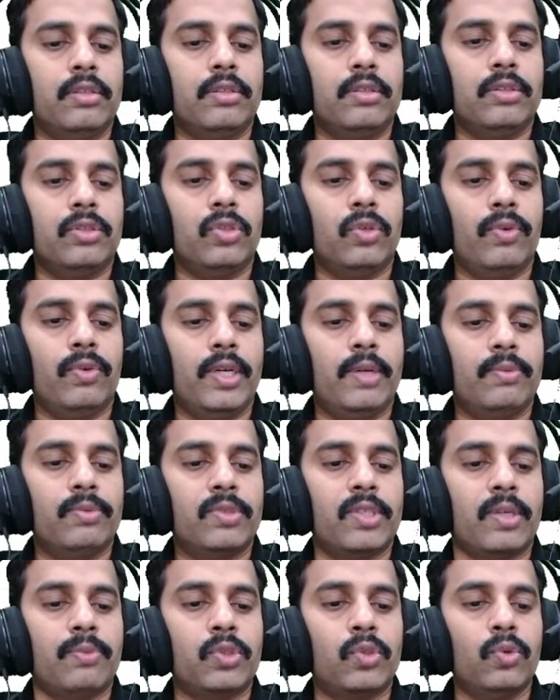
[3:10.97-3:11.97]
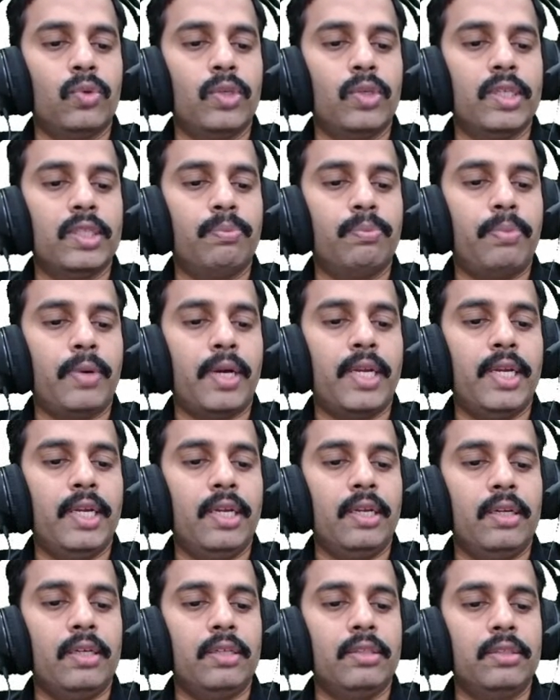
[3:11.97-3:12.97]
So when I am substituting pi,
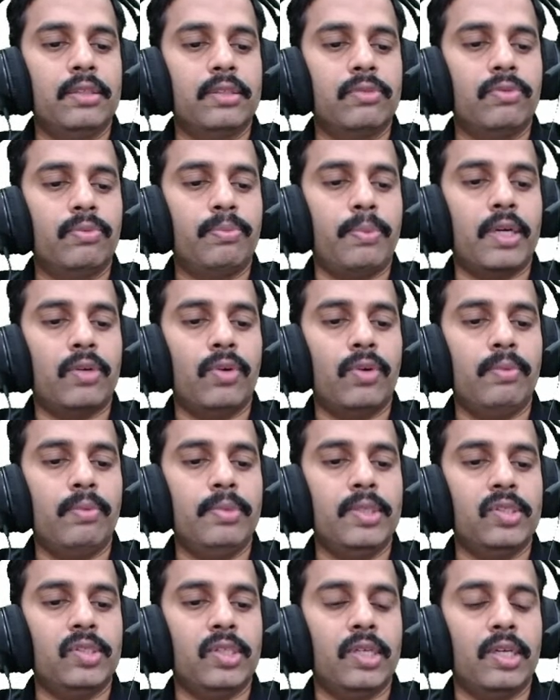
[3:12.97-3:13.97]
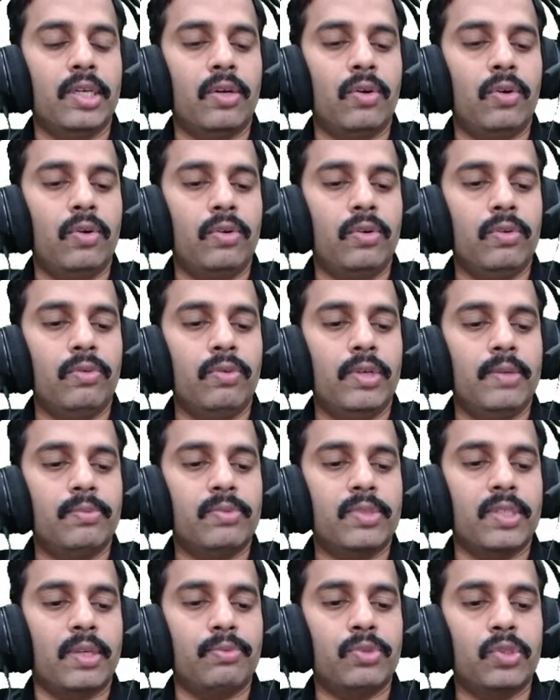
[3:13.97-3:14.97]
this part will be 0. When I am
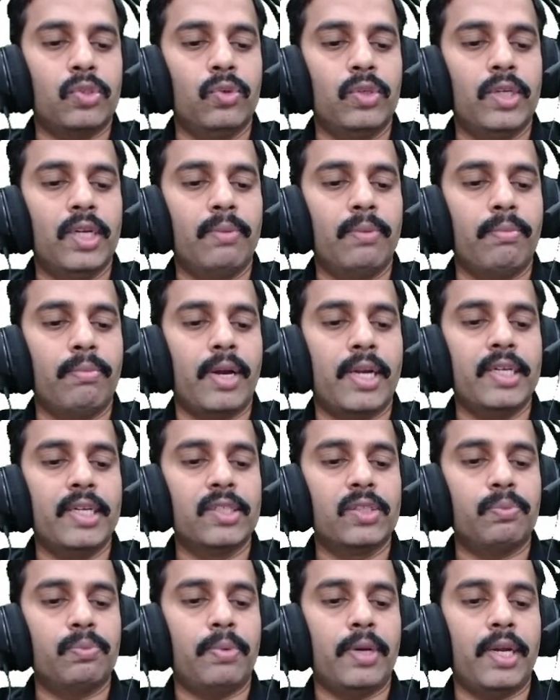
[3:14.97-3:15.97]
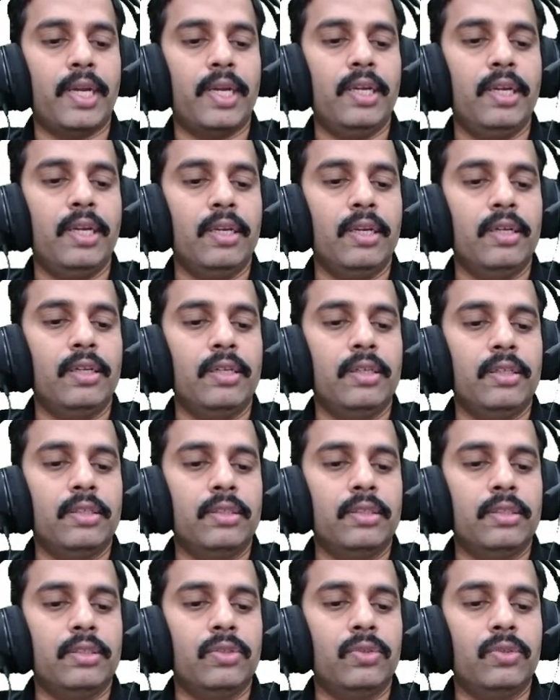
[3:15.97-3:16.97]
substituting minus pi,
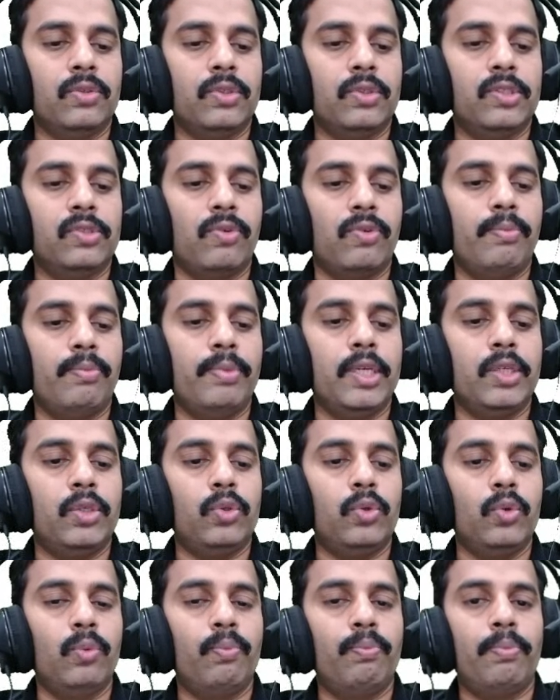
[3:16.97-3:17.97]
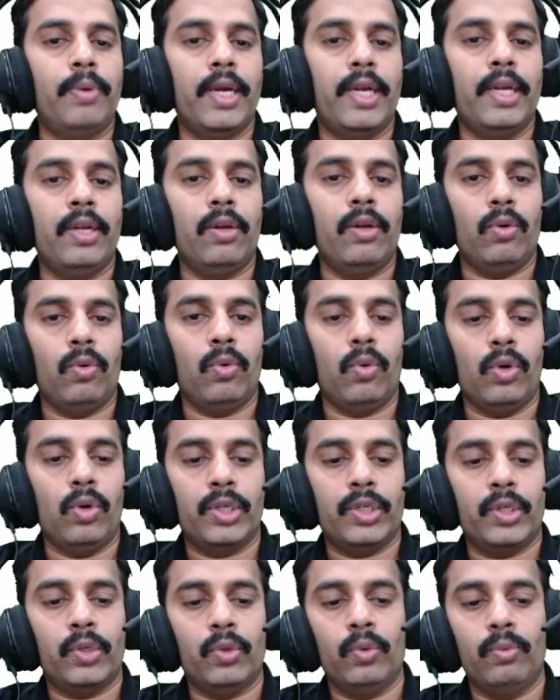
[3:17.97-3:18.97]
so this will be 2 pi whole
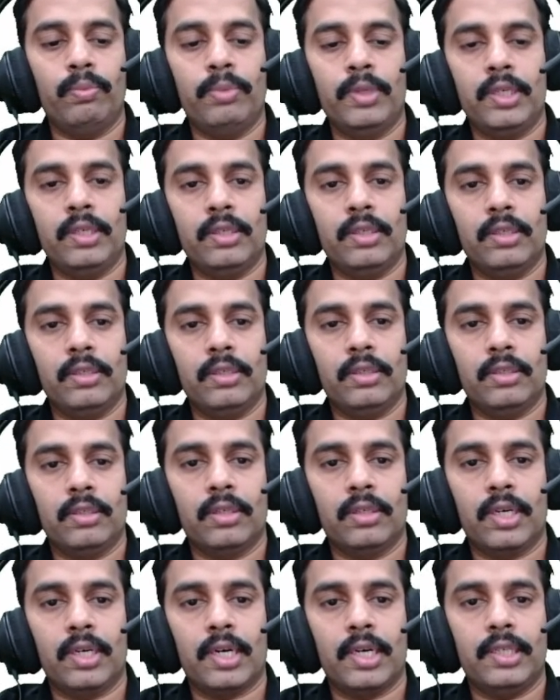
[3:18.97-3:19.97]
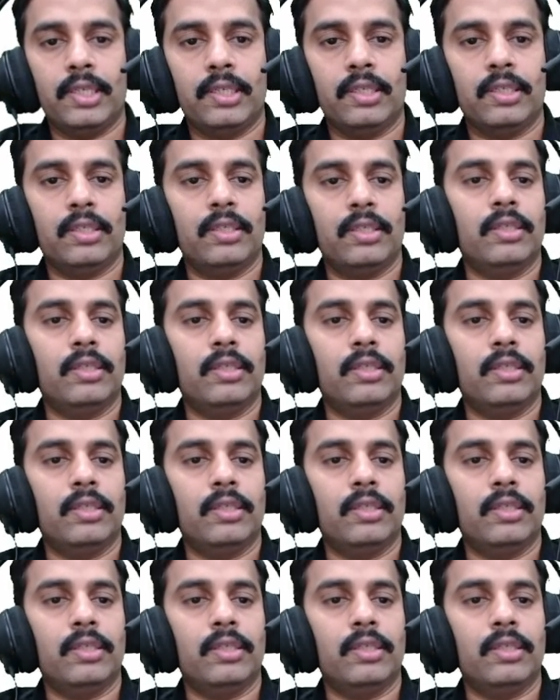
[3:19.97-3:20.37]
cube, right?